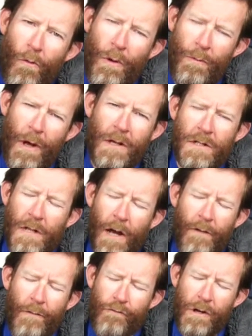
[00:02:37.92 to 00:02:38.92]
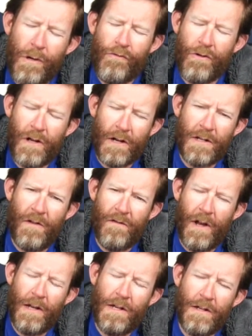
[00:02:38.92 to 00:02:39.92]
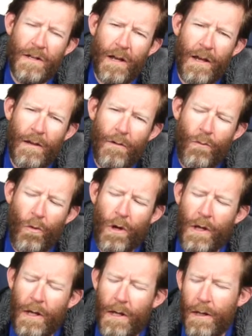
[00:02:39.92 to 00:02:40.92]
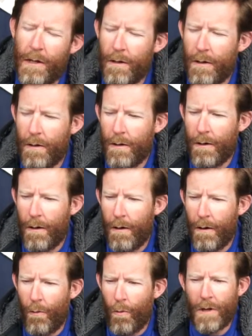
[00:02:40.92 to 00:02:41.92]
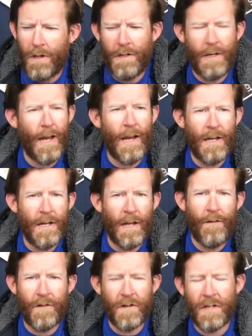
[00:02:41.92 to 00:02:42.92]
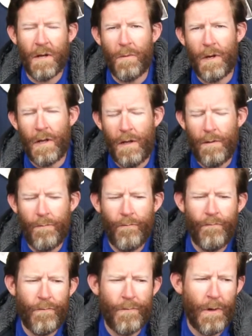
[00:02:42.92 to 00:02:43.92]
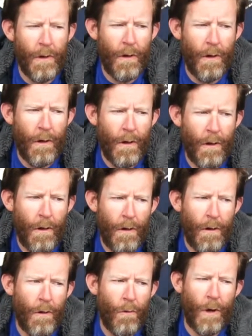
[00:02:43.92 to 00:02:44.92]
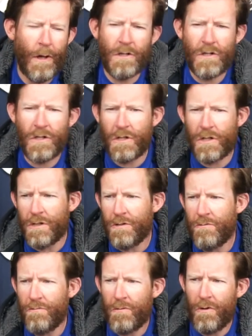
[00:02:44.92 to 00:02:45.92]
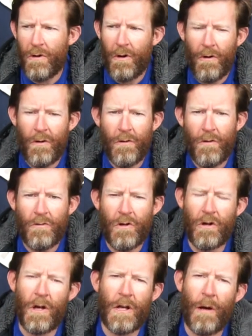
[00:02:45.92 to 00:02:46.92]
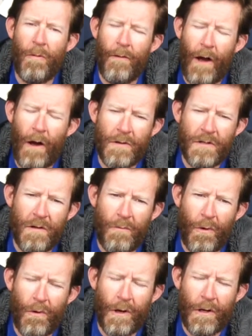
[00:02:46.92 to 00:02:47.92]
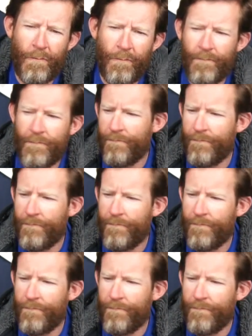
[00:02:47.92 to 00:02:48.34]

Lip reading: We managed to have a pretty productive day today. We went and did editing for somebody, which took a couple of hours in the morning.